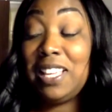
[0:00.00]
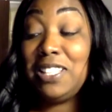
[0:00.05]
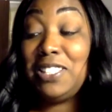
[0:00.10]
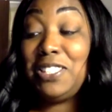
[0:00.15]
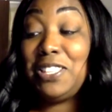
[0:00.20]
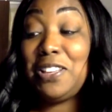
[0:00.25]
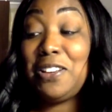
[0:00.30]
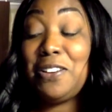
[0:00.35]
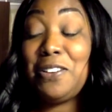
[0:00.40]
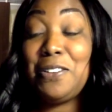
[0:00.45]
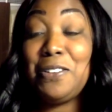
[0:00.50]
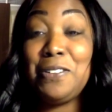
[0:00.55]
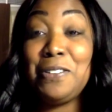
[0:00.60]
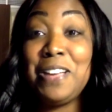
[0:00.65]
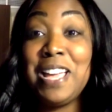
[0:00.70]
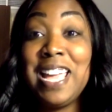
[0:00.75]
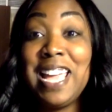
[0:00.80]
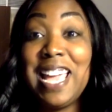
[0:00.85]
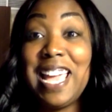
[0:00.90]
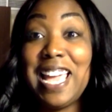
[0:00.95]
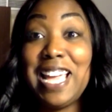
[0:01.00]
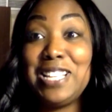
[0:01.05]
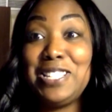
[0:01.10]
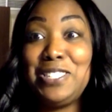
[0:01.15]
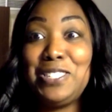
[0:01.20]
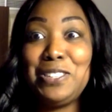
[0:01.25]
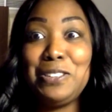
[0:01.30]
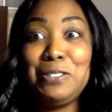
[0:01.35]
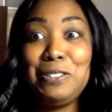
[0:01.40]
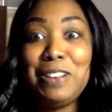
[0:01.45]
So as
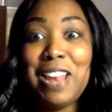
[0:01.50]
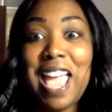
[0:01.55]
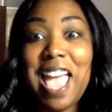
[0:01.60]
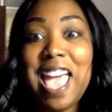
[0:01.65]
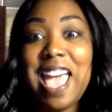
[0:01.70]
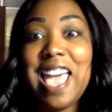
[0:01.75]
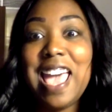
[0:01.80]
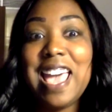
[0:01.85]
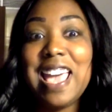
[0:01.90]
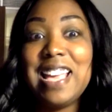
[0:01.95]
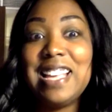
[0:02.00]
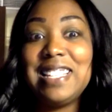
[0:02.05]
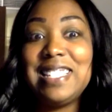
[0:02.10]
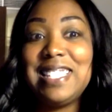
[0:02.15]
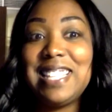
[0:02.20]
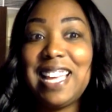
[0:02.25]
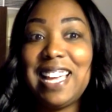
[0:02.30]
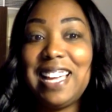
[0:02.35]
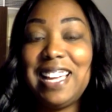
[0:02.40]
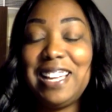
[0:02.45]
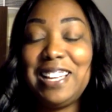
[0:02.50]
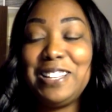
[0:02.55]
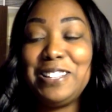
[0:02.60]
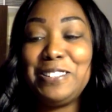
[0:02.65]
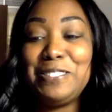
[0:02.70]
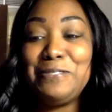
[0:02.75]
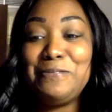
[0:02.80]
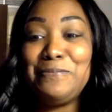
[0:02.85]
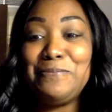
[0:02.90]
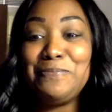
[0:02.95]
soon as I
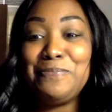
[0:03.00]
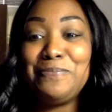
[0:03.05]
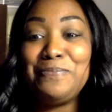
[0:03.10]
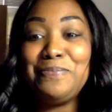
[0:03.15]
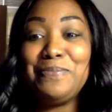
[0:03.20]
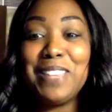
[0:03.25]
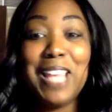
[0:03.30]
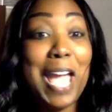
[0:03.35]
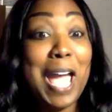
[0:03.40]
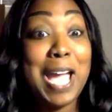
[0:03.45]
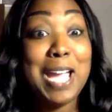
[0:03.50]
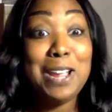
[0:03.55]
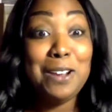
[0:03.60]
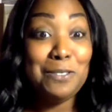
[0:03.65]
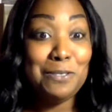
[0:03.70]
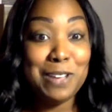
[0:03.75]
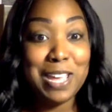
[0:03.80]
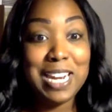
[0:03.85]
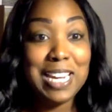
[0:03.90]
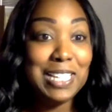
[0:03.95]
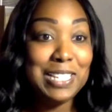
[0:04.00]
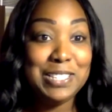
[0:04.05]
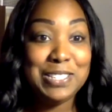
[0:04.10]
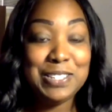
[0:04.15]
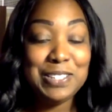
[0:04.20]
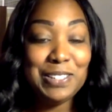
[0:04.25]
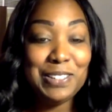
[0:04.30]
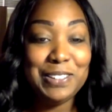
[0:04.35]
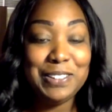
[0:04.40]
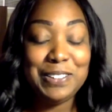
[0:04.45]
am ready
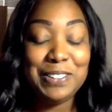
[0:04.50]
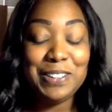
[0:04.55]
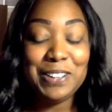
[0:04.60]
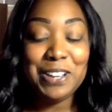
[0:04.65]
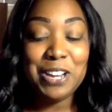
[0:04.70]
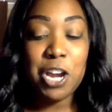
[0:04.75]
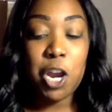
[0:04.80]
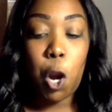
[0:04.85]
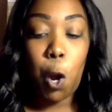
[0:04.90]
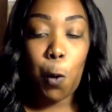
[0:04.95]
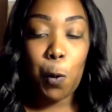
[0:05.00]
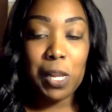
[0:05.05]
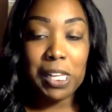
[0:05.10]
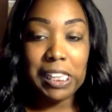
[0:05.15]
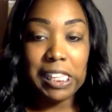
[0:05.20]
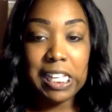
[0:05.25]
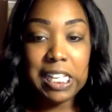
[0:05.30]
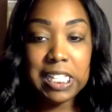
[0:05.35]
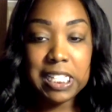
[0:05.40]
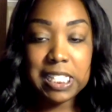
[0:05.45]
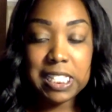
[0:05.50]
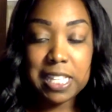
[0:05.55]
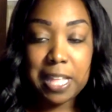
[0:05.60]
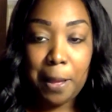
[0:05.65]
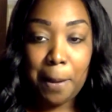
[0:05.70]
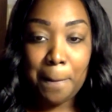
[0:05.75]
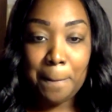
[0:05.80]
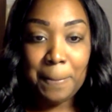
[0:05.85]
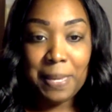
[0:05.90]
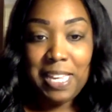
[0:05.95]
to release
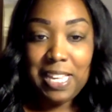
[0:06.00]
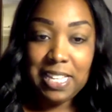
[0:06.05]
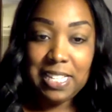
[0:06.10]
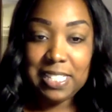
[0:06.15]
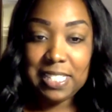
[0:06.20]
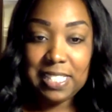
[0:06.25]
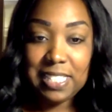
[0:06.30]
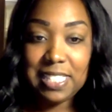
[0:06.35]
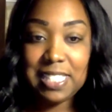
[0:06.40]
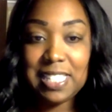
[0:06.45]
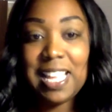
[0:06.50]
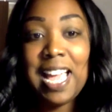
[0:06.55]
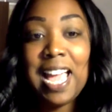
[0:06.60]
the beast,